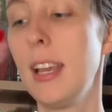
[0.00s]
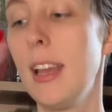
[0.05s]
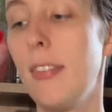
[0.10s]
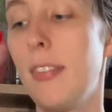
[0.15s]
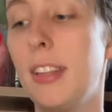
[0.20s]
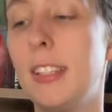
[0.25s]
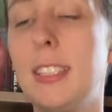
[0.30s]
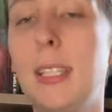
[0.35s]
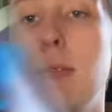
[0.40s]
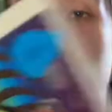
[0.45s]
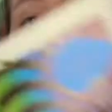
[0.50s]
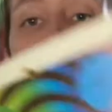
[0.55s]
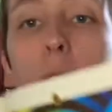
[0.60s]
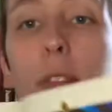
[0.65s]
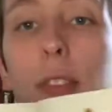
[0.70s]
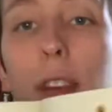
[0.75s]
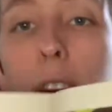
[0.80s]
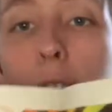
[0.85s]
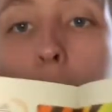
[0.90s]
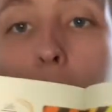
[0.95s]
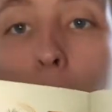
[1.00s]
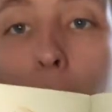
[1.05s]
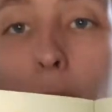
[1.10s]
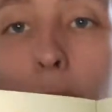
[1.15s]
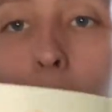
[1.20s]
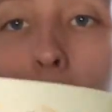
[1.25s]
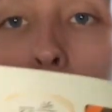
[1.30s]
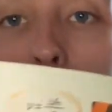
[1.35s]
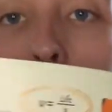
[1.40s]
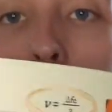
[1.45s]
They seem to be very,
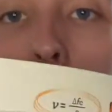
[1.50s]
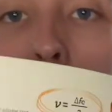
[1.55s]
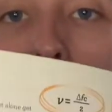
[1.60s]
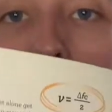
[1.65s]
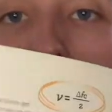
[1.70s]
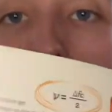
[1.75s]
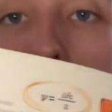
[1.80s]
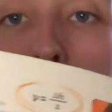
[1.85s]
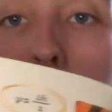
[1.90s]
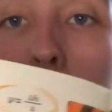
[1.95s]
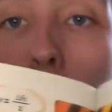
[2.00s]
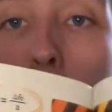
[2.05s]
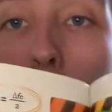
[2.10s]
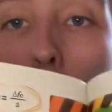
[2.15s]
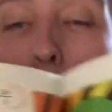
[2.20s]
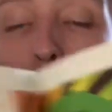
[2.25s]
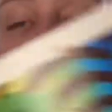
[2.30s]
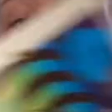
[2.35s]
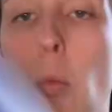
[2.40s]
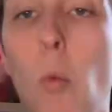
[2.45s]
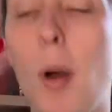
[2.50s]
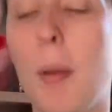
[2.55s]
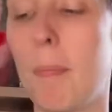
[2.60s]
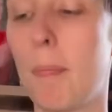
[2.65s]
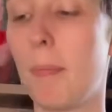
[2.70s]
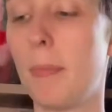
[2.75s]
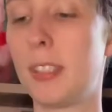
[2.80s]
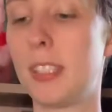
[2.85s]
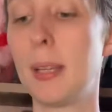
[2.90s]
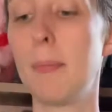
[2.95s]
very like one
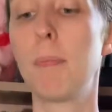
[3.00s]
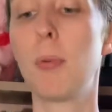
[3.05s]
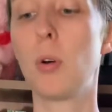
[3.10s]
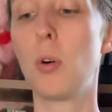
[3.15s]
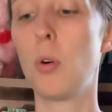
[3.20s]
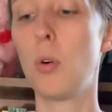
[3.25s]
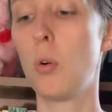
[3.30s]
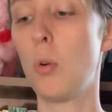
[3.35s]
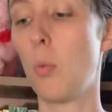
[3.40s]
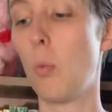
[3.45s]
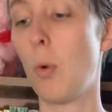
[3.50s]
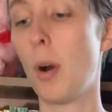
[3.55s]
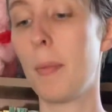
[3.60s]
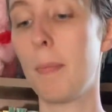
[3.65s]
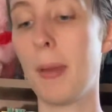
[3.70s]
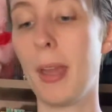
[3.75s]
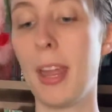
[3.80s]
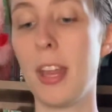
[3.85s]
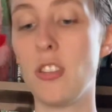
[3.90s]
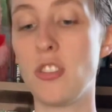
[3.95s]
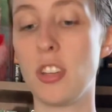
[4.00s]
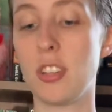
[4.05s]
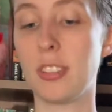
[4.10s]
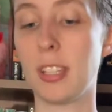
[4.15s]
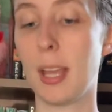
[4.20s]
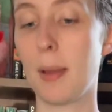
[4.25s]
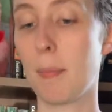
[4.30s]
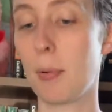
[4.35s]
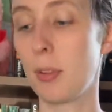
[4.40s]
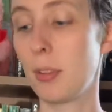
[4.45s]
simple one-page
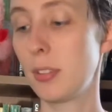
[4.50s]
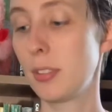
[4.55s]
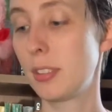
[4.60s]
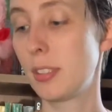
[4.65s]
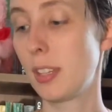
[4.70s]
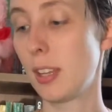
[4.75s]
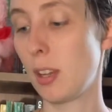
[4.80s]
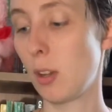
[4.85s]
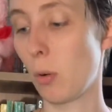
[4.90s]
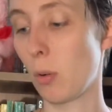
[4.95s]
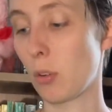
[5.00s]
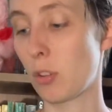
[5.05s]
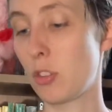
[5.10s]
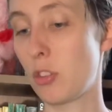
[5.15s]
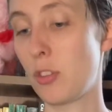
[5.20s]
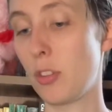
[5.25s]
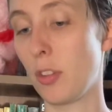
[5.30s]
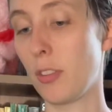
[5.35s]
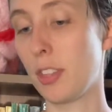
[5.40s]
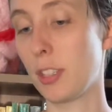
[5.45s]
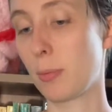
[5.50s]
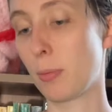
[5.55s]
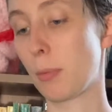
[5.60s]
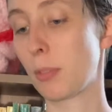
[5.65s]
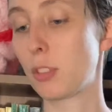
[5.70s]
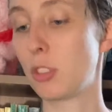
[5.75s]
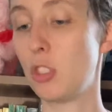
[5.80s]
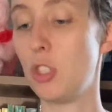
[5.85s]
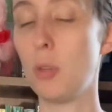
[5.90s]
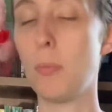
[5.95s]
examples, or this one
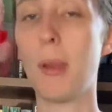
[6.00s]
was 2